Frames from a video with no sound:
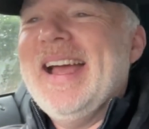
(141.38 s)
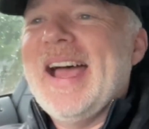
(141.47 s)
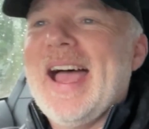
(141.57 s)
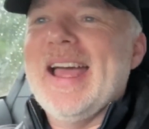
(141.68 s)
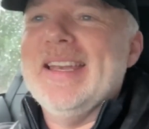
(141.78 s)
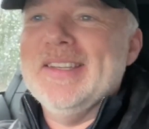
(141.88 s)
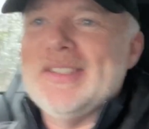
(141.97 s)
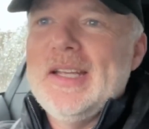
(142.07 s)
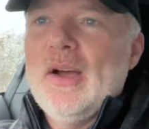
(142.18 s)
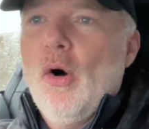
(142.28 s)
and
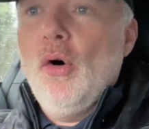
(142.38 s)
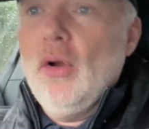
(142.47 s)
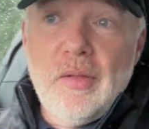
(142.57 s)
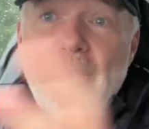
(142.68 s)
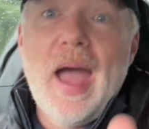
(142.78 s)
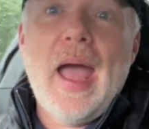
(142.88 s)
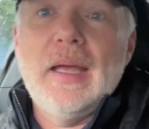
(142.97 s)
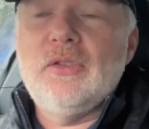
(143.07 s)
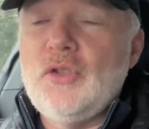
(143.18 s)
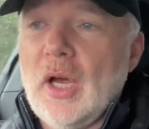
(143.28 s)
all of that
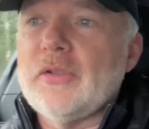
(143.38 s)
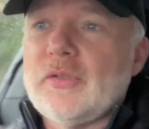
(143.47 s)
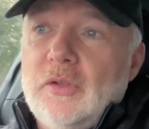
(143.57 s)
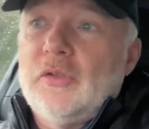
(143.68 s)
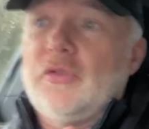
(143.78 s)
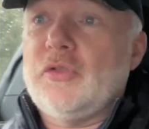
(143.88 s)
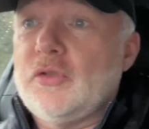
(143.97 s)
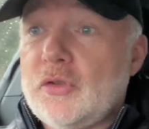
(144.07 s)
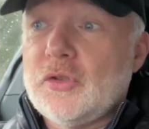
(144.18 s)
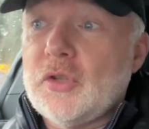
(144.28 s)
is just
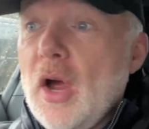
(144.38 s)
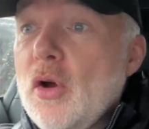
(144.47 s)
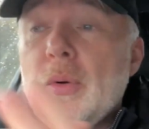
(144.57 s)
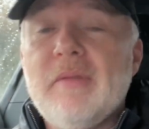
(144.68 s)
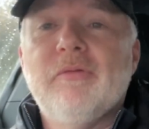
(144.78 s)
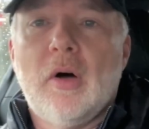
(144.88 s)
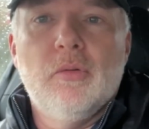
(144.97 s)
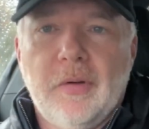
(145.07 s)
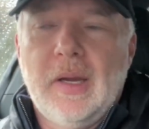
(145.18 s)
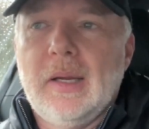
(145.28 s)
so
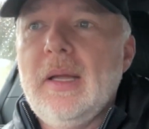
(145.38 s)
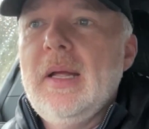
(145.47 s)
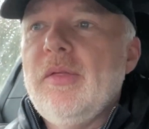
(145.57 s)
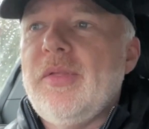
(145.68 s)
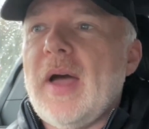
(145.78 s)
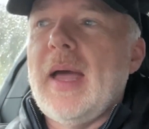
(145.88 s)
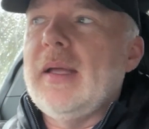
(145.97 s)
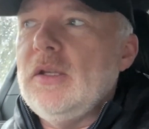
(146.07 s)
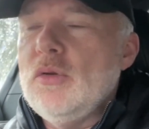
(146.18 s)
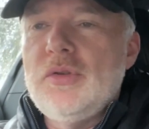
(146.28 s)
involving that
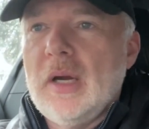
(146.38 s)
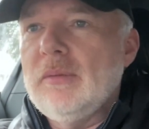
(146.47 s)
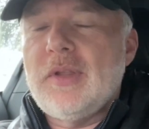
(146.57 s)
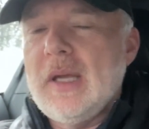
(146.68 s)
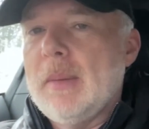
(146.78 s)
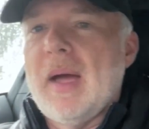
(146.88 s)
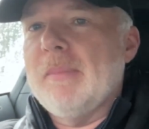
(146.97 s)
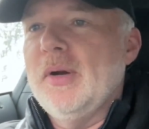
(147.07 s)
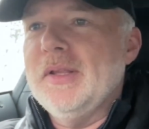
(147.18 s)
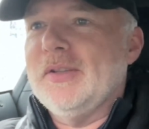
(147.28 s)
you don't think about
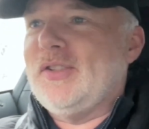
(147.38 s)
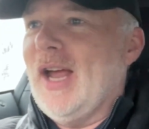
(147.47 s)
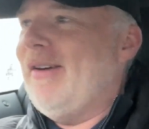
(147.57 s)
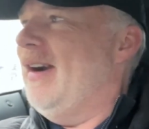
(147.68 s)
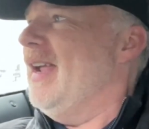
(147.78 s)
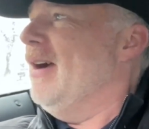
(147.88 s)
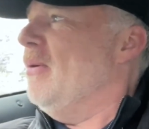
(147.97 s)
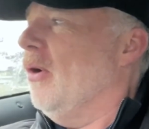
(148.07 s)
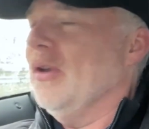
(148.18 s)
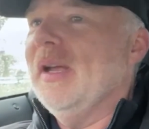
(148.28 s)
putting the stereo on.